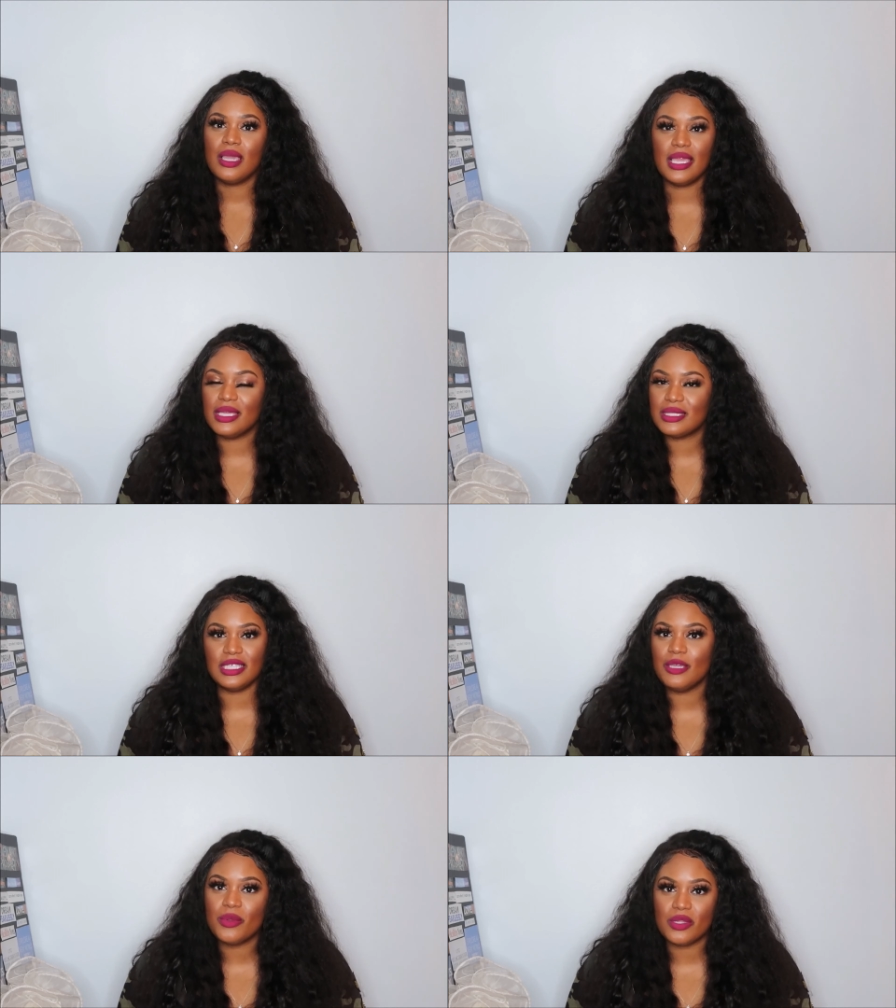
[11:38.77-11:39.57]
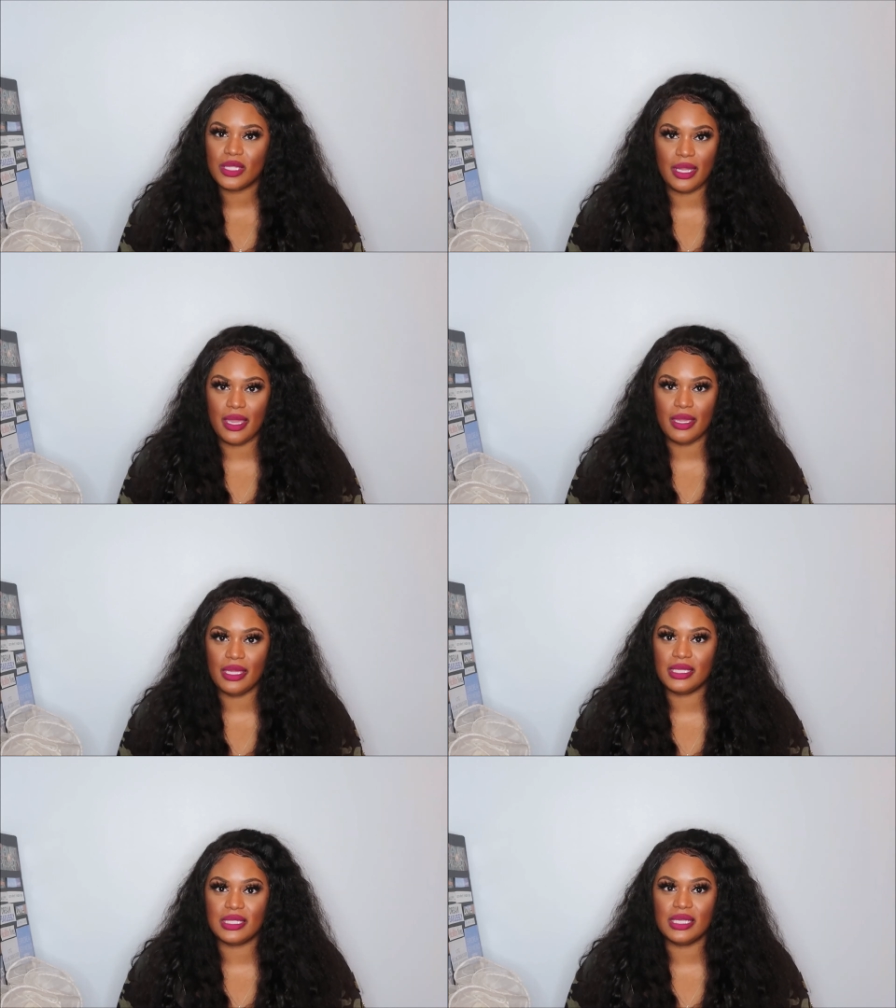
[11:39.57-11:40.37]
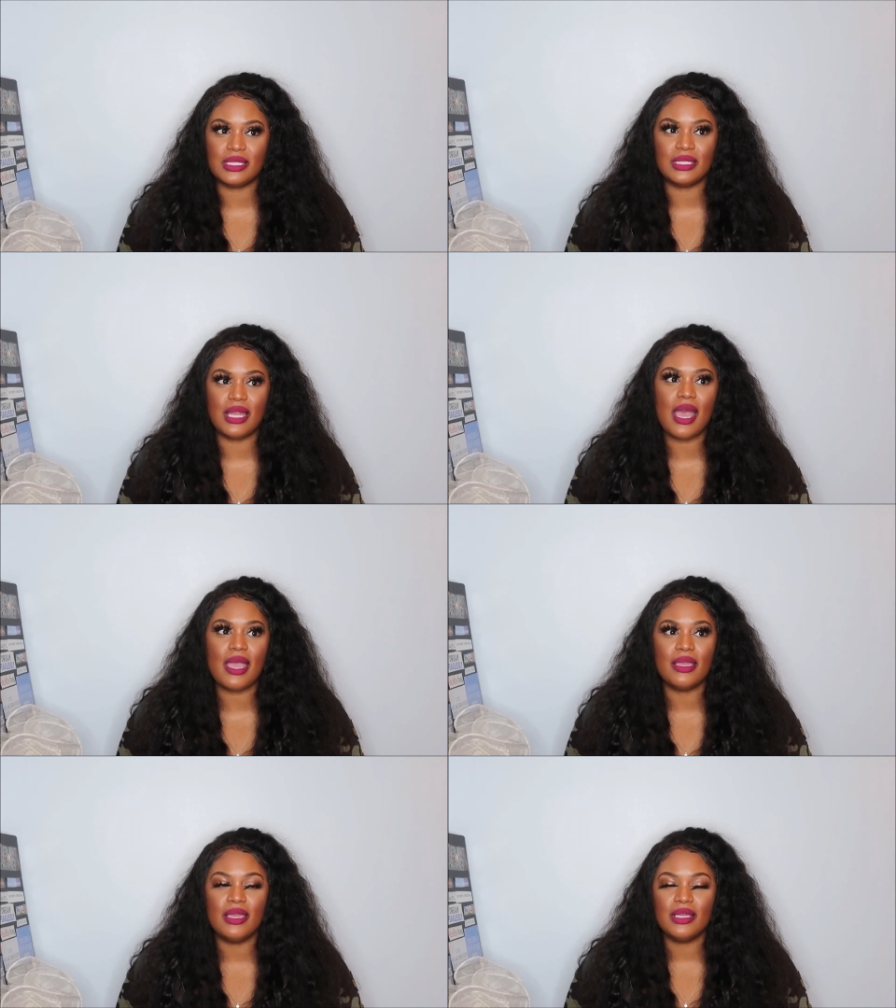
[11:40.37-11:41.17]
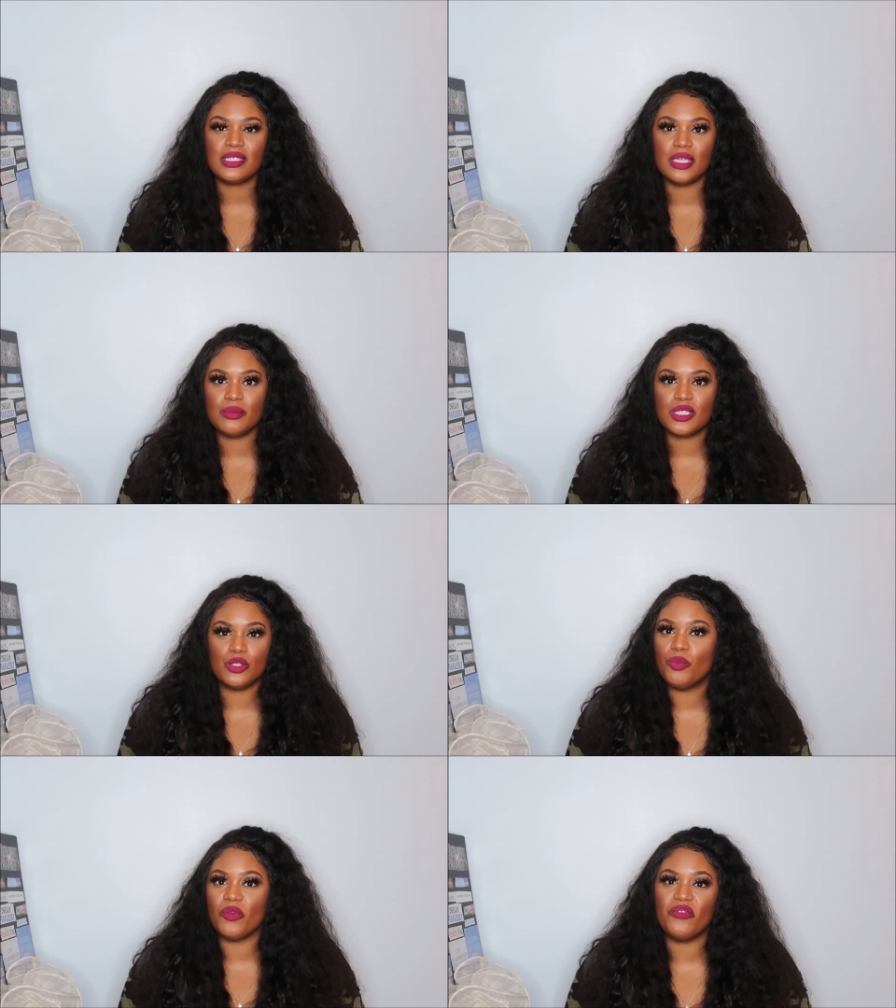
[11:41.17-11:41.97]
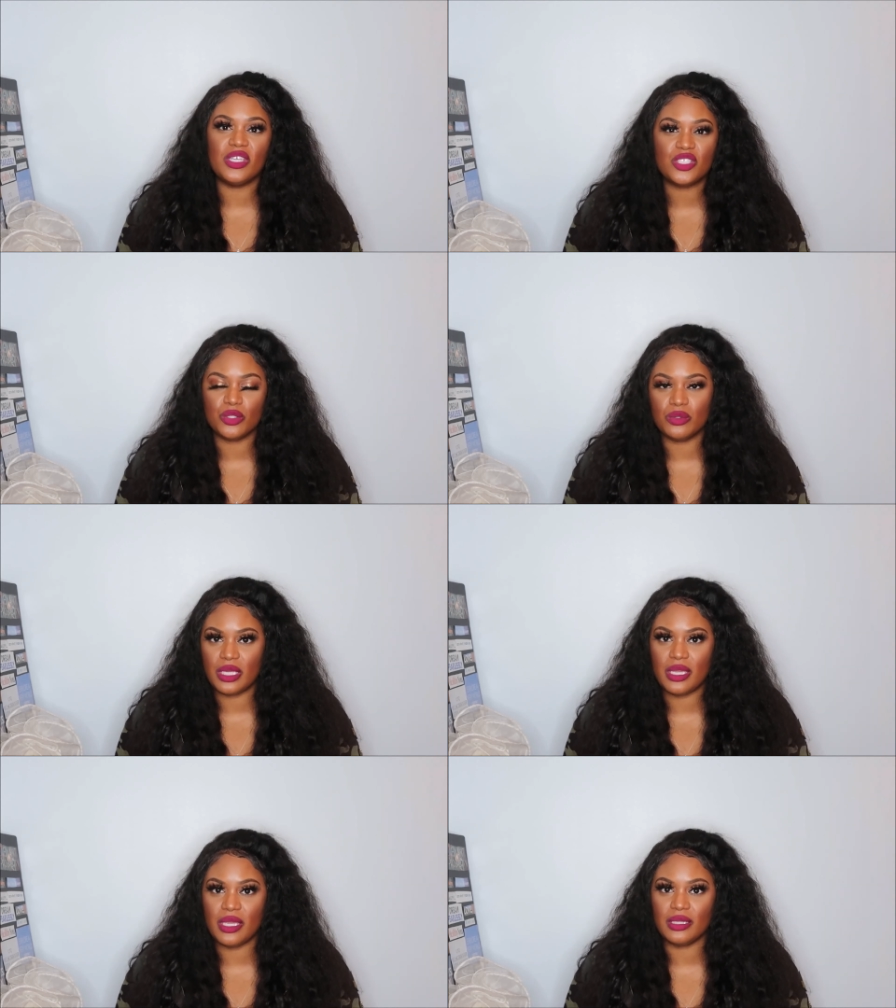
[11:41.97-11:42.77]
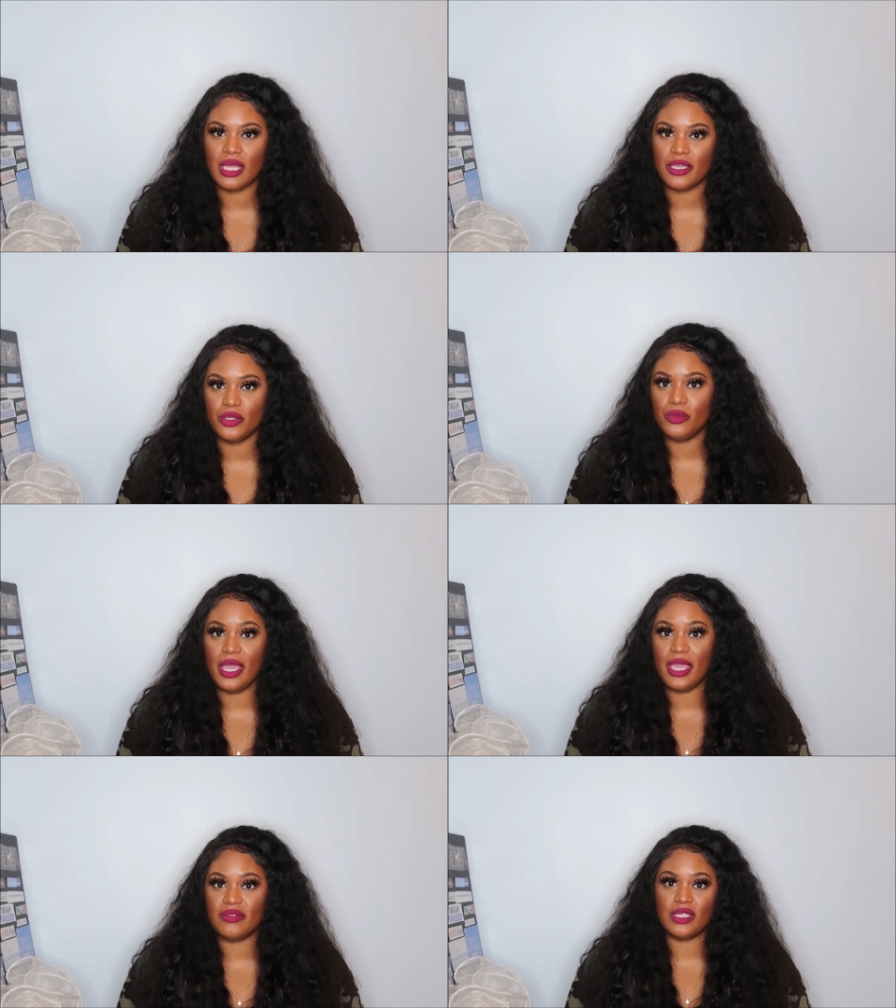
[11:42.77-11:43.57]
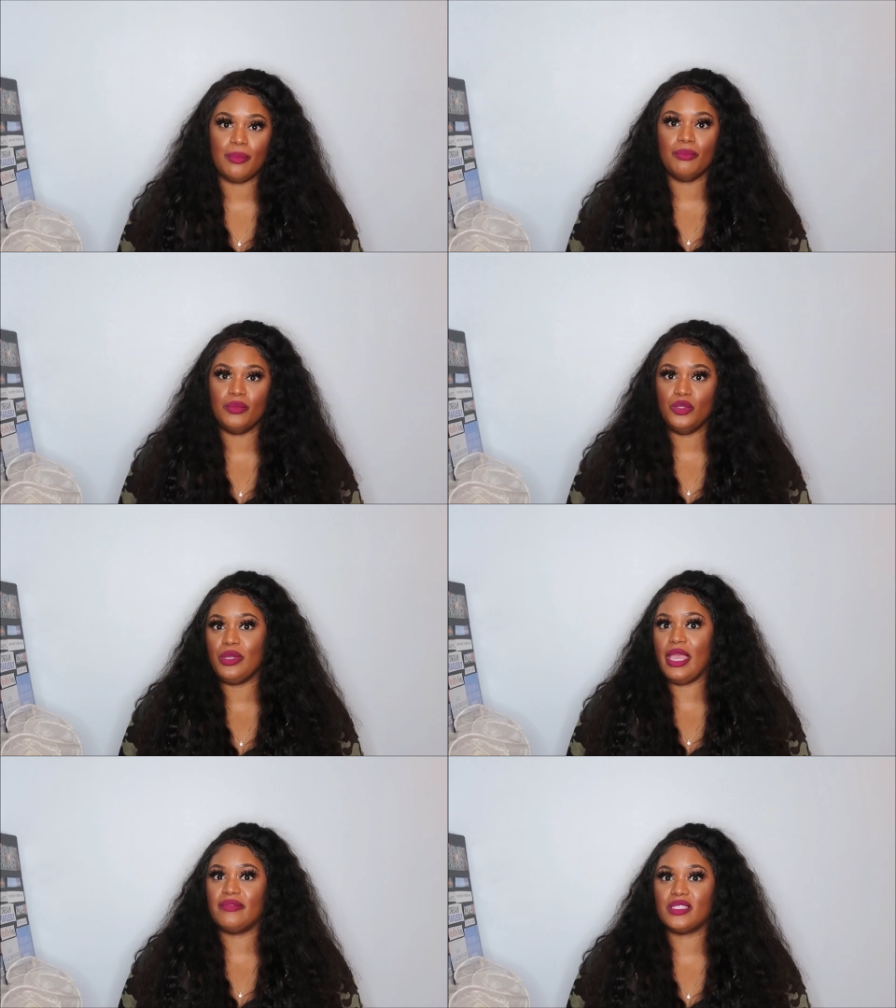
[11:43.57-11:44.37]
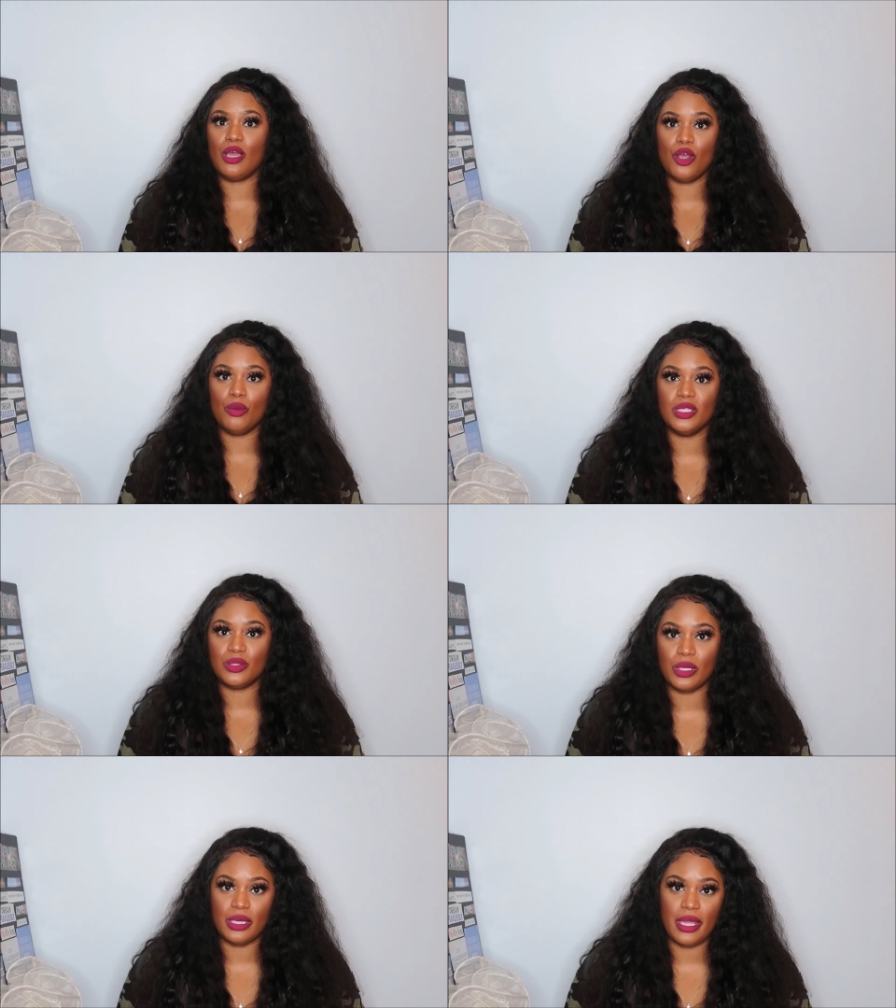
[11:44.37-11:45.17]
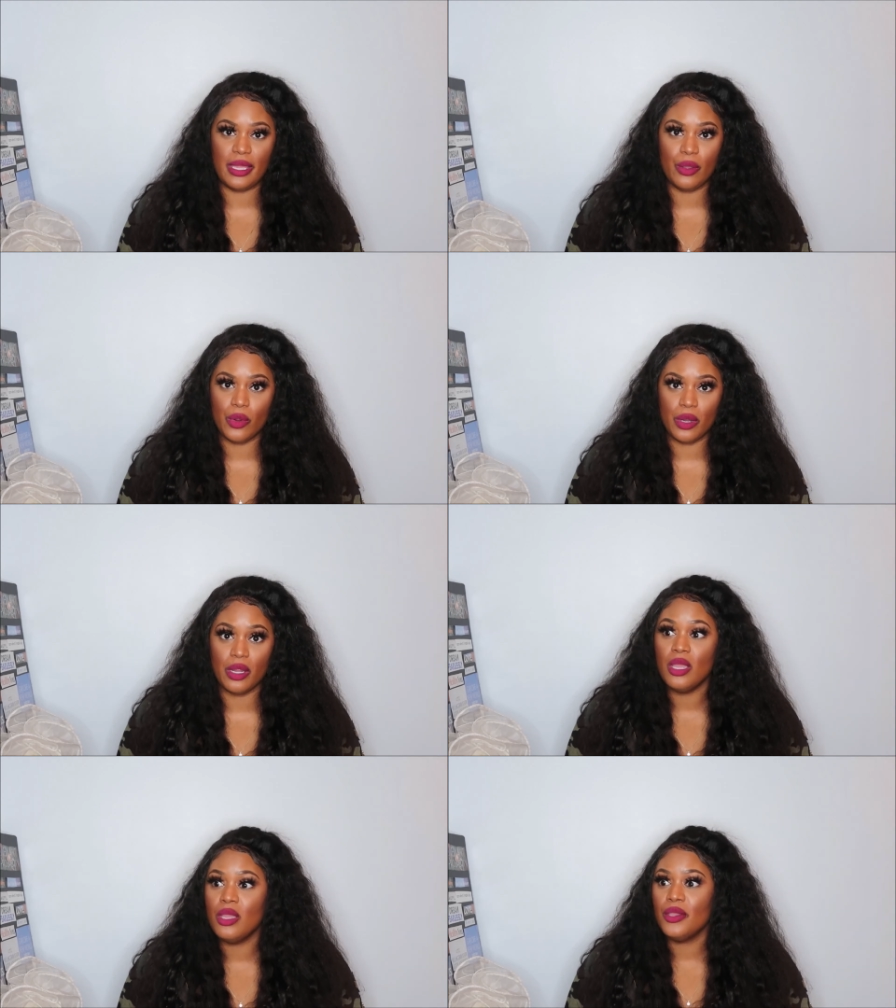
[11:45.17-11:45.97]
It's deeper than that. It's not some superficial thing like you gave to the homeless one day, or